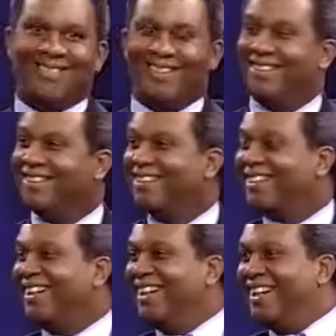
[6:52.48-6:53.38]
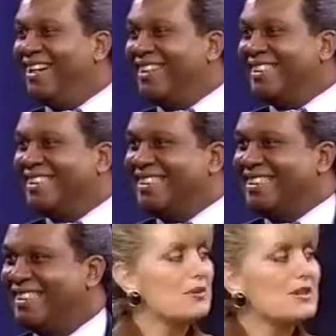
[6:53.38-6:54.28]
yes. So
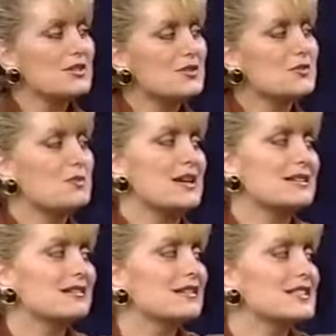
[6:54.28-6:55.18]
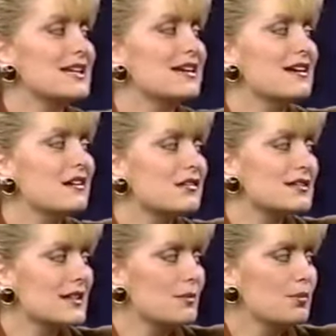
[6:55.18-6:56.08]
what we do is we basically take a hair
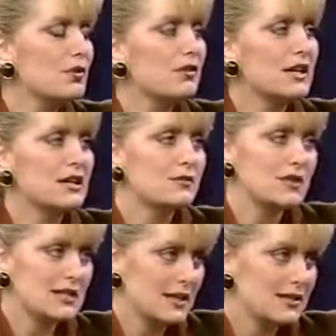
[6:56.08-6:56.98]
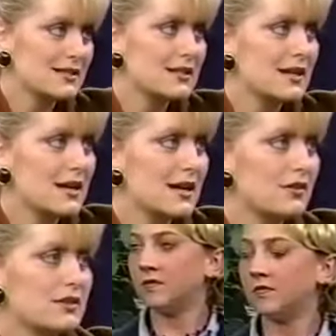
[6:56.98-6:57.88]
sample and we test the hair,
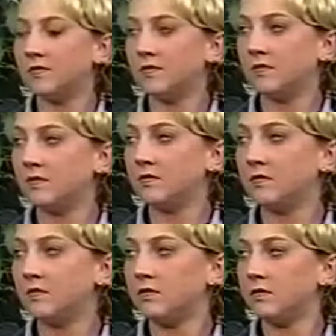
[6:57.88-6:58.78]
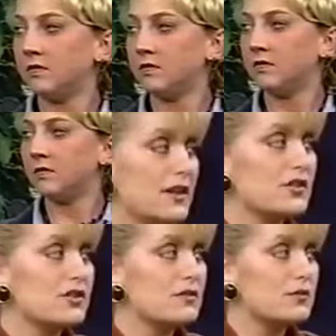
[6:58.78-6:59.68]
and the hair then gives me a
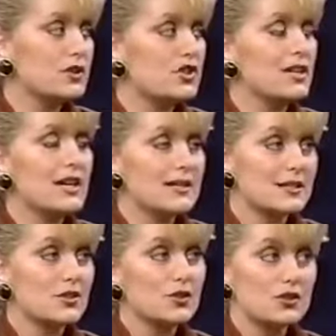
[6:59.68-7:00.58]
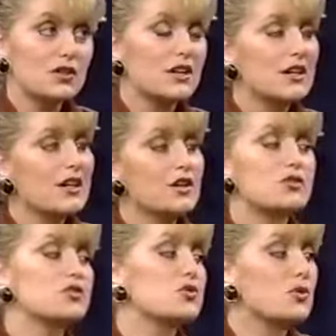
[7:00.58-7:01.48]
reflection of what she has in her
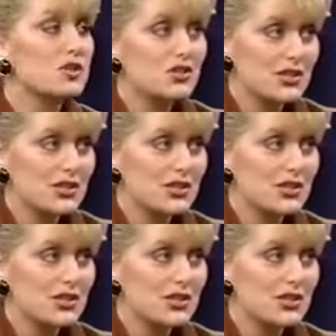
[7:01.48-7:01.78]
storage